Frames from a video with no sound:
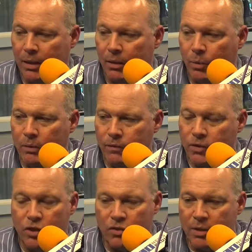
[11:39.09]
We've
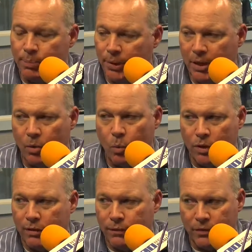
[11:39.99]
just completed a
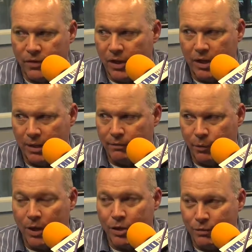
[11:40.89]
wonderful study of
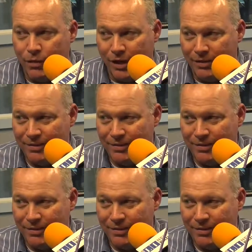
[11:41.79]
what you've done.